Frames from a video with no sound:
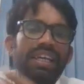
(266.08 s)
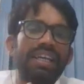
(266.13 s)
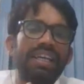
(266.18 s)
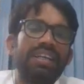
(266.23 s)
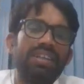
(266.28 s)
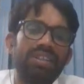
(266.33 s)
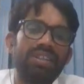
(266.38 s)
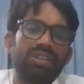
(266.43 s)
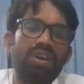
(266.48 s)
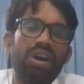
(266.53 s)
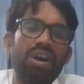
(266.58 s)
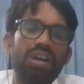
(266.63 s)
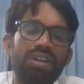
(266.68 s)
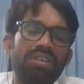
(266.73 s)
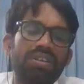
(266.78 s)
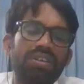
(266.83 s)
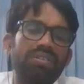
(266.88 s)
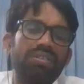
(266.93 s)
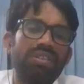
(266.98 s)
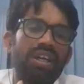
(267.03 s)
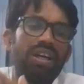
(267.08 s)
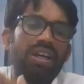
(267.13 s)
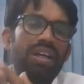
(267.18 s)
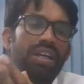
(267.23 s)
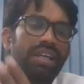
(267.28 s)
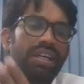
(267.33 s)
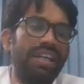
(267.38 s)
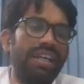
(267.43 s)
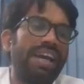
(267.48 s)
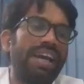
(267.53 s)
talk the
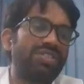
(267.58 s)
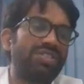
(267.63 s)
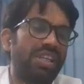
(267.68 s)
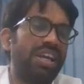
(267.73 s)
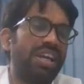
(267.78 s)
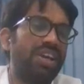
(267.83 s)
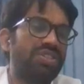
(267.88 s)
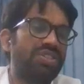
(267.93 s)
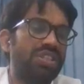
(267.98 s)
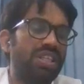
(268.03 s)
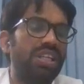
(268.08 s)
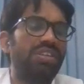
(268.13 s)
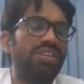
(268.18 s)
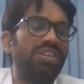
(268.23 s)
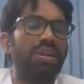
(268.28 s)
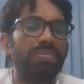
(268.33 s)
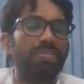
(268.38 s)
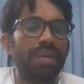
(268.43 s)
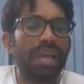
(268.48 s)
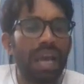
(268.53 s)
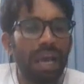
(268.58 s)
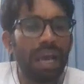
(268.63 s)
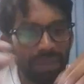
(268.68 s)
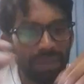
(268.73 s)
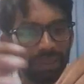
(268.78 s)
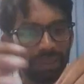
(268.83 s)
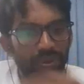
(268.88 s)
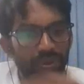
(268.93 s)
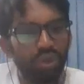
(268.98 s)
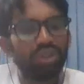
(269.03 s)
redox reaction, it will be
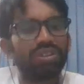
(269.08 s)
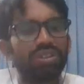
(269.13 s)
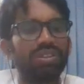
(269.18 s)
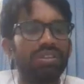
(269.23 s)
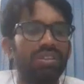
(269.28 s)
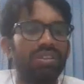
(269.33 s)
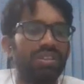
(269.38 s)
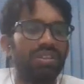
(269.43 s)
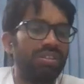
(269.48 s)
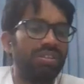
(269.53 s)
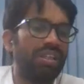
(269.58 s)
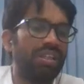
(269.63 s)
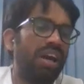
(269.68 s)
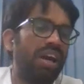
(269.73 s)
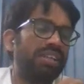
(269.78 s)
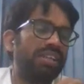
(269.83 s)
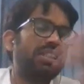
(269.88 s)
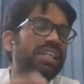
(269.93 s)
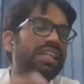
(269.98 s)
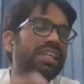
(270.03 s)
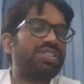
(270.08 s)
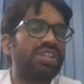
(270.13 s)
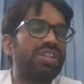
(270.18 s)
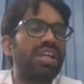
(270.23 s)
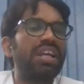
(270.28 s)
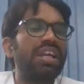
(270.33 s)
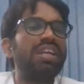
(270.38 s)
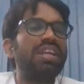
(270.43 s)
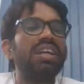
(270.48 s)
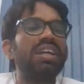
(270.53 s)
happen both the oxidation
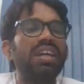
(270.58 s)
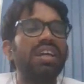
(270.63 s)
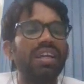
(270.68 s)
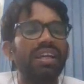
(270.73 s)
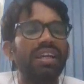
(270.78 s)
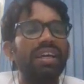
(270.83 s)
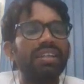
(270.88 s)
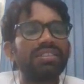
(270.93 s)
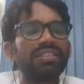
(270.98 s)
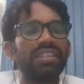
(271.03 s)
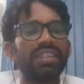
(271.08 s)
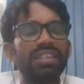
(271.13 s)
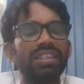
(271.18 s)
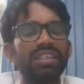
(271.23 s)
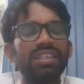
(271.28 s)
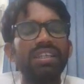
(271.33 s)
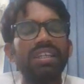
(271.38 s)
and reduction